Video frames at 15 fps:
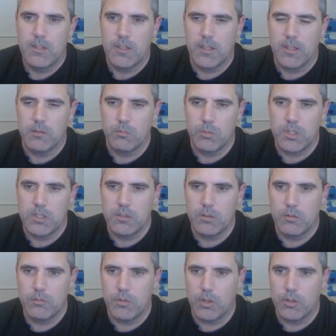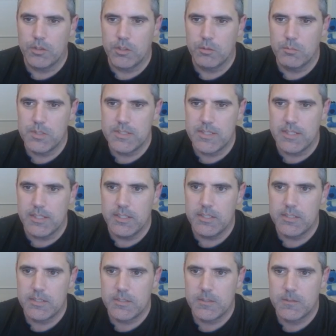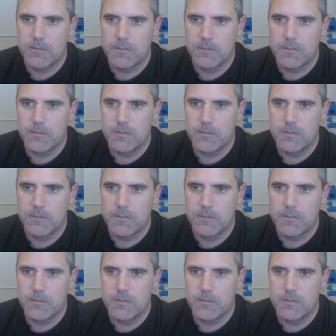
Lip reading: and we know volume is this.